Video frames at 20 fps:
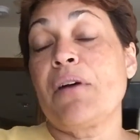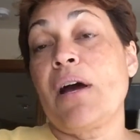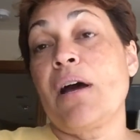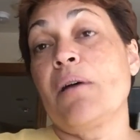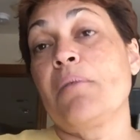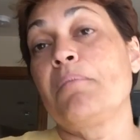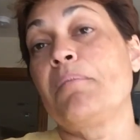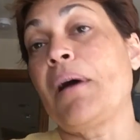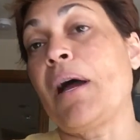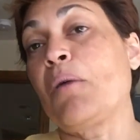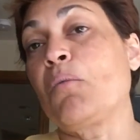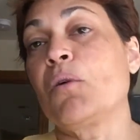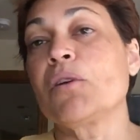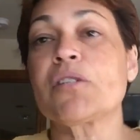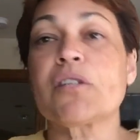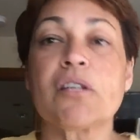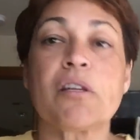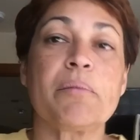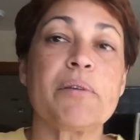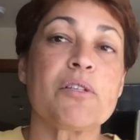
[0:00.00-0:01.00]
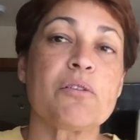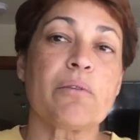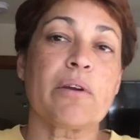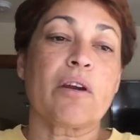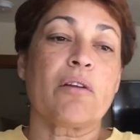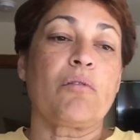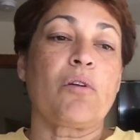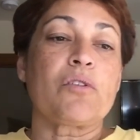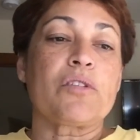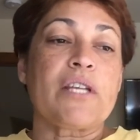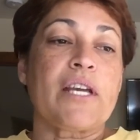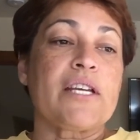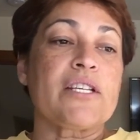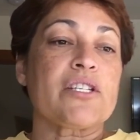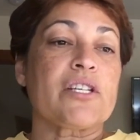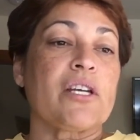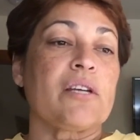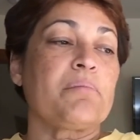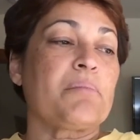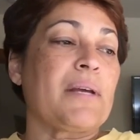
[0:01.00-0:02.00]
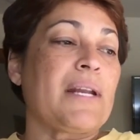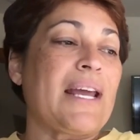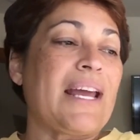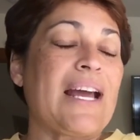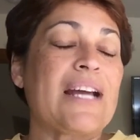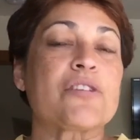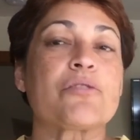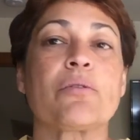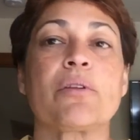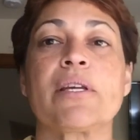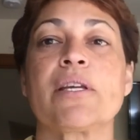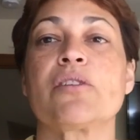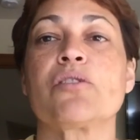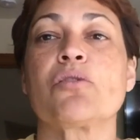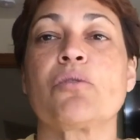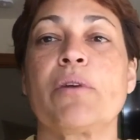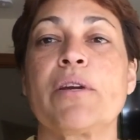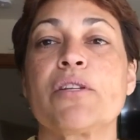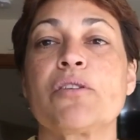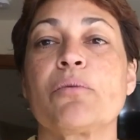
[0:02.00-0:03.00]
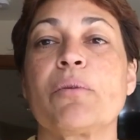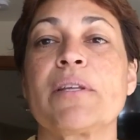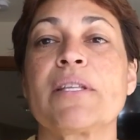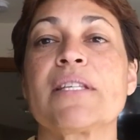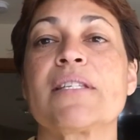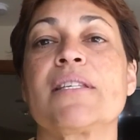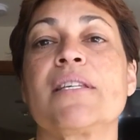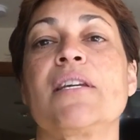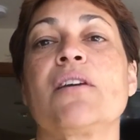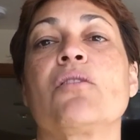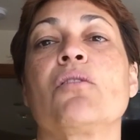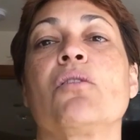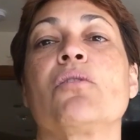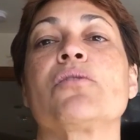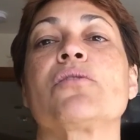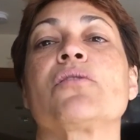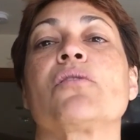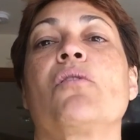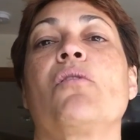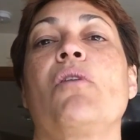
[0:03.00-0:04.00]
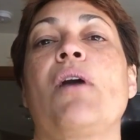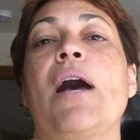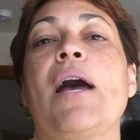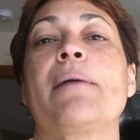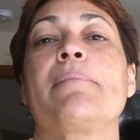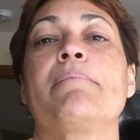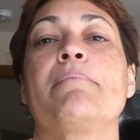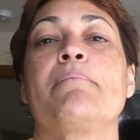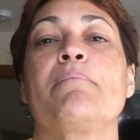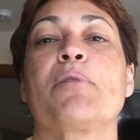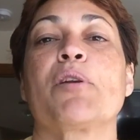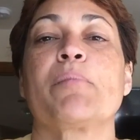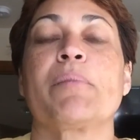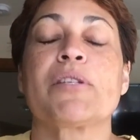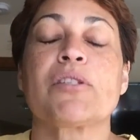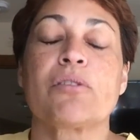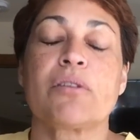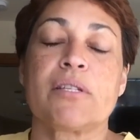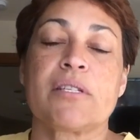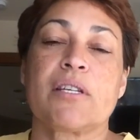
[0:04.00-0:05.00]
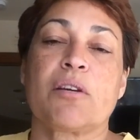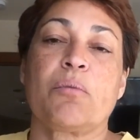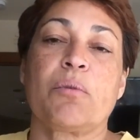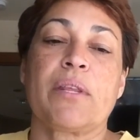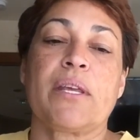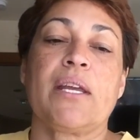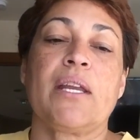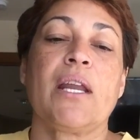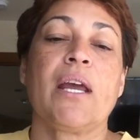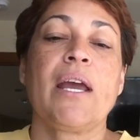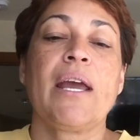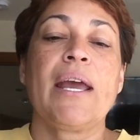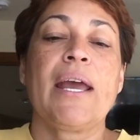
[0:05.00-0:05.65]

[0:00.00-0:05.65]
I was going to be doing a rotation, but I actually enjoy doing this eagle, so I'm pretty much going to stick with it.